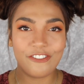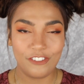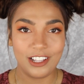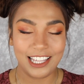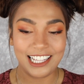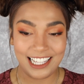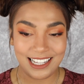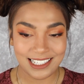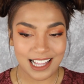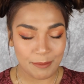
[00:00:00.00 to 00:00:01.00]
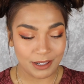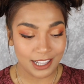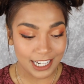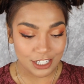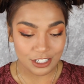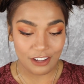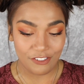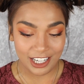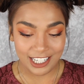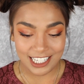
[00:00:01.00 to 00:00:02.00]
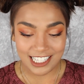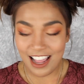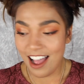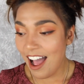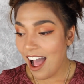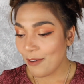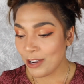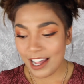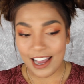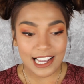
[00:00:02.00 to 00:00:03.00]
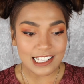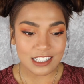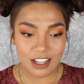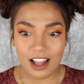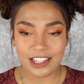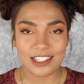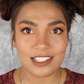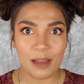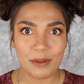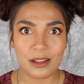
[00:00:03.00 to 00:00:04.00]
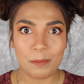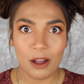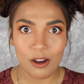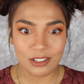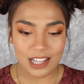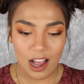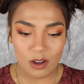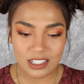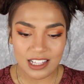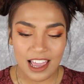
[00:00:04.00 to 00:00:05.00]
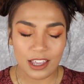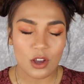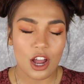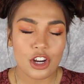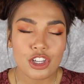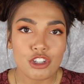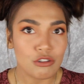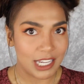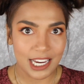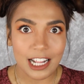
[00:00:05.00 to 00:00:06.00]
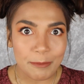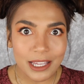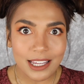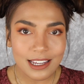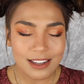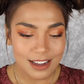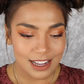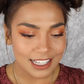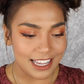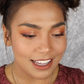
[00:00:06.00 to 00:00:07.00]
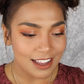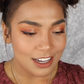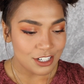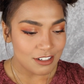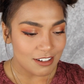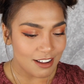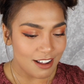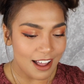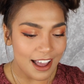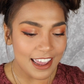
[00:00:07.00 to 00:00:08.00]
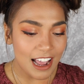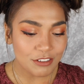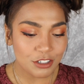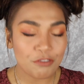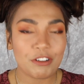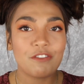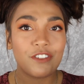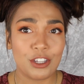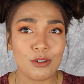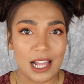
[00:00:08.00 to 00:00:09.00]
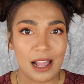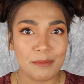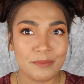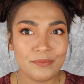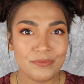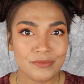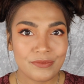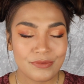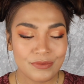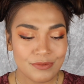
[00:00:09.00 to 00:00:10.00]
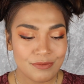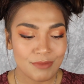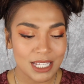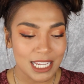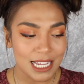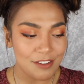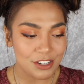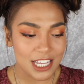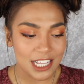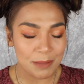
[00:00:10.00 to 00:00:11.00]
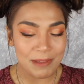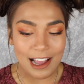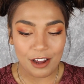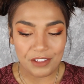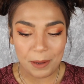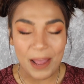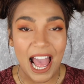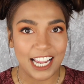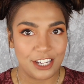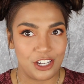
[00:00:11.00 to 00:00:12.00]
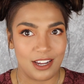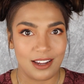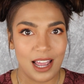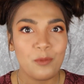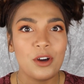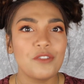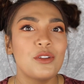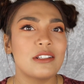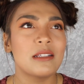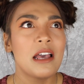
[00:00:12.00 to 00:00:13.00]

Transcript: feeling this. I'm literally feeling this. When I saw this come in the post, I was like, are you kidding me? Like, I have to review them. Meaning, I have to take them out of their packaging. I'm one of those